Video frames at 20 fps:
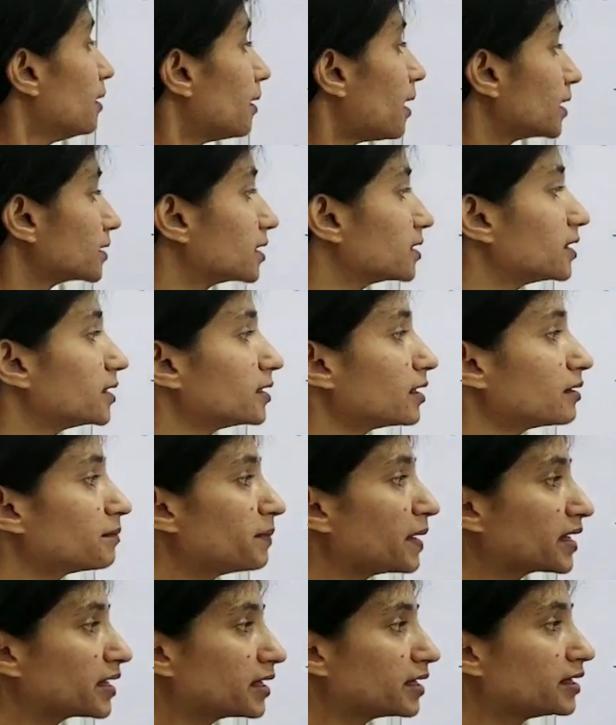Other than that,
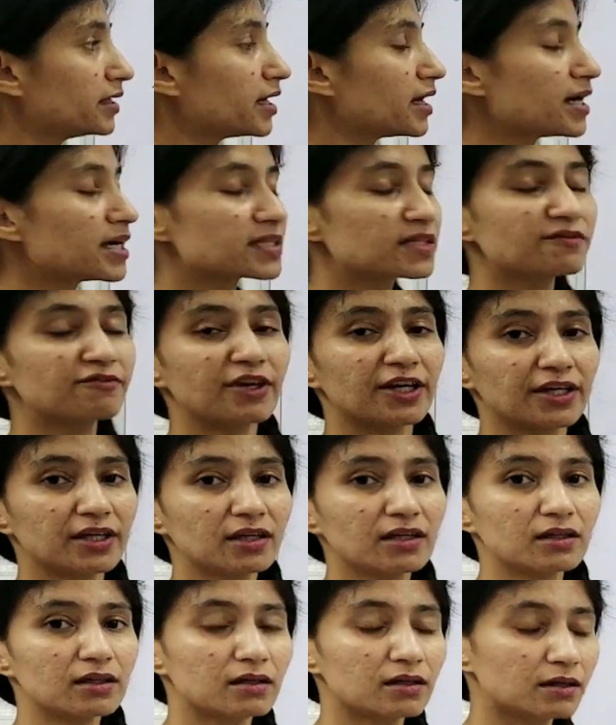bacteria has a
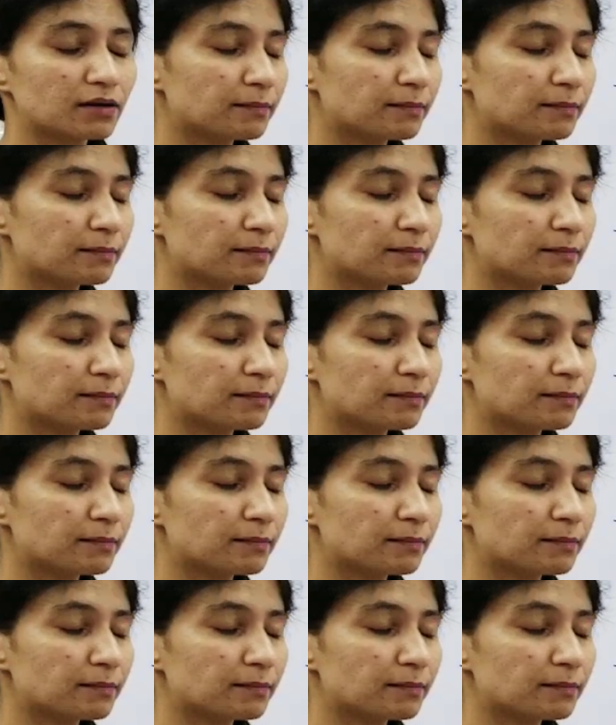very